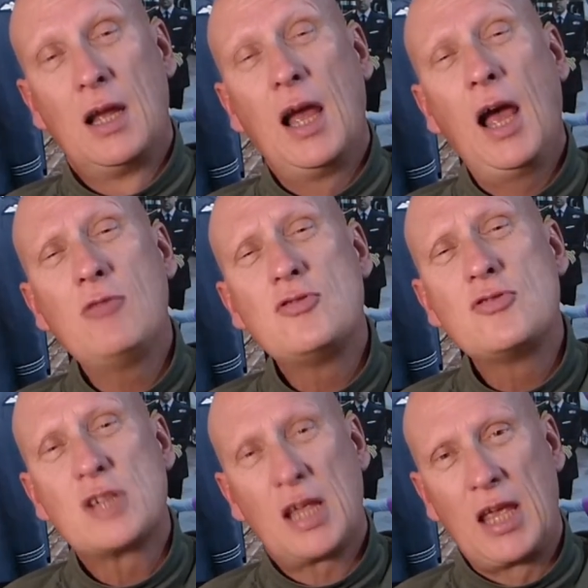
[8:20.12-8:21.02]
"How'd you
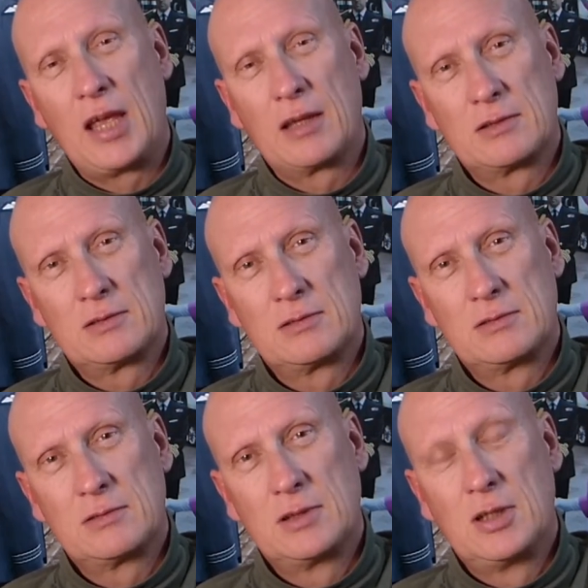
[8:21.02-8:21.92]
say it?"
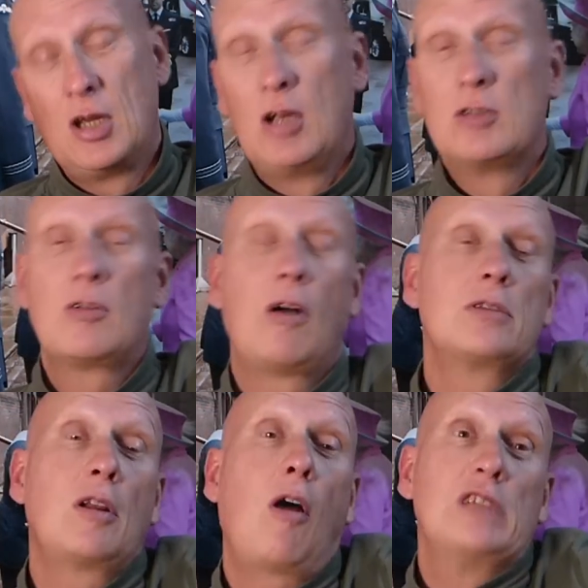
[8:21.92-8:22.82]
So I
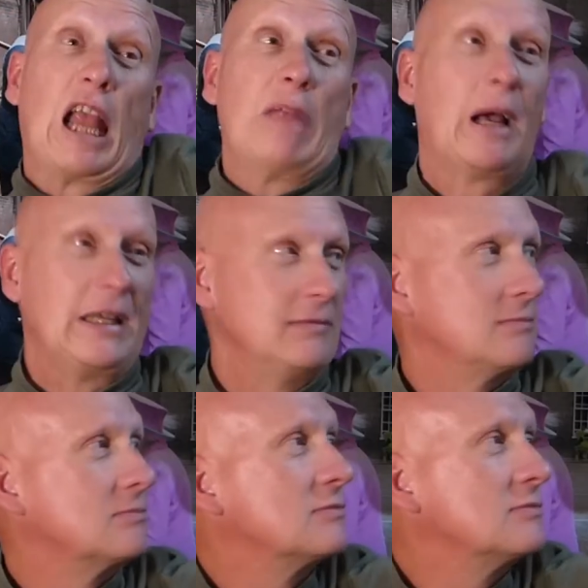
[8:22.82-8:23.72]
said, "Oh, mate."
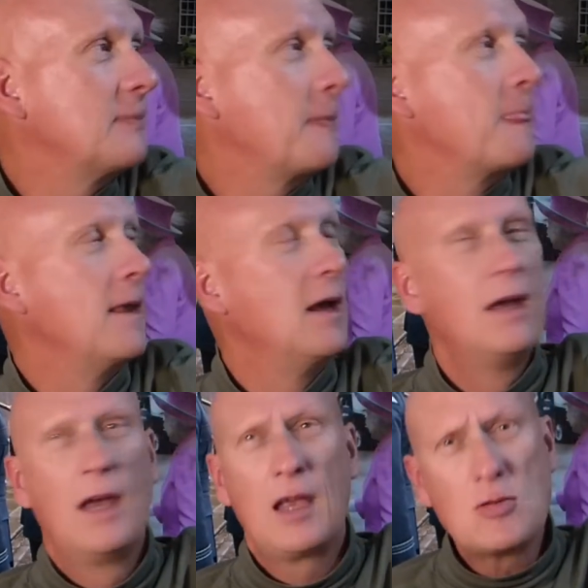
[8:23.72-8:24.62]

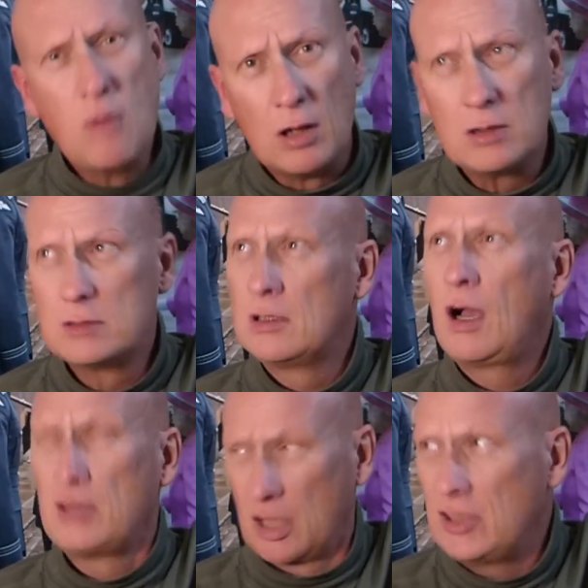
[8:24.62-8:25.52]
He goes, "What?"
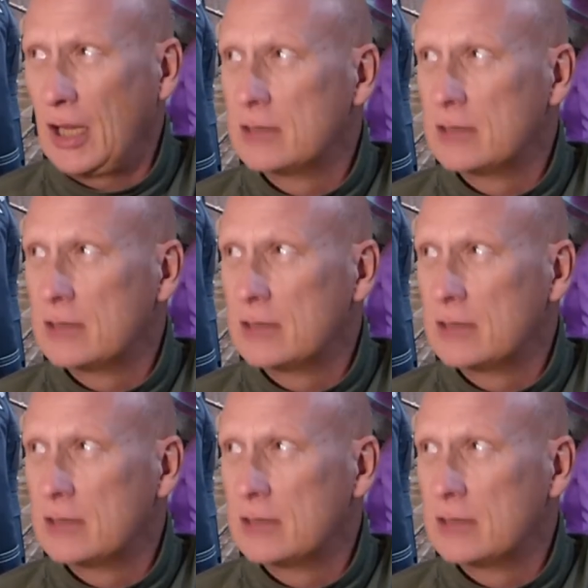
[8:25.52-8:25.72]
I said, "Yeah."